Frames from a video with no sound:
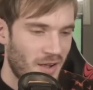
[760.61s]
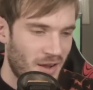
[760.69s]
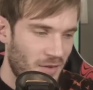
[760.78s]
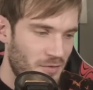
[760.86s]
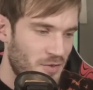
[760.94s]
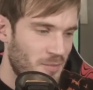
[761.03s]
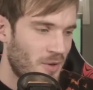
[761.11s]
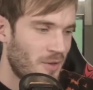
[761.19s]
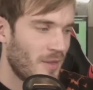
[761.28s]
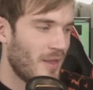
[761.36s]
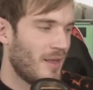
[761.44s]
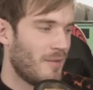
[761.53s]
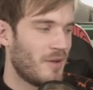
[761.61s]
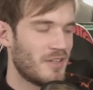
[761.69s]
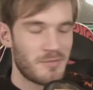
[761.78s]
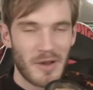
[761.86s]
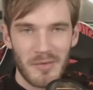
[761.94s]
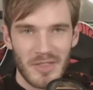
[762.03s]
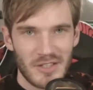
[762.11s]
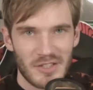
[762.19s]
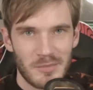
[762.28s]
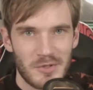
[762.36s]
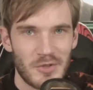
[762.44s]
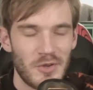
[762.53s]
uncomfortable because maybe there's
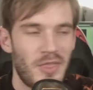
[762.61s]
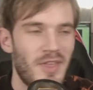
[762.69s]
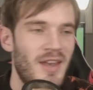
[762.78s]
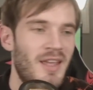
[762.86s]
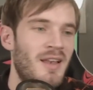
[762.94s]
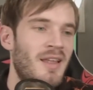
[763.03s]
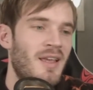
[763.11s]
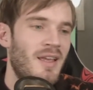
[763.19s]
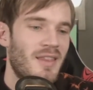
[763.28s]
some truth in it,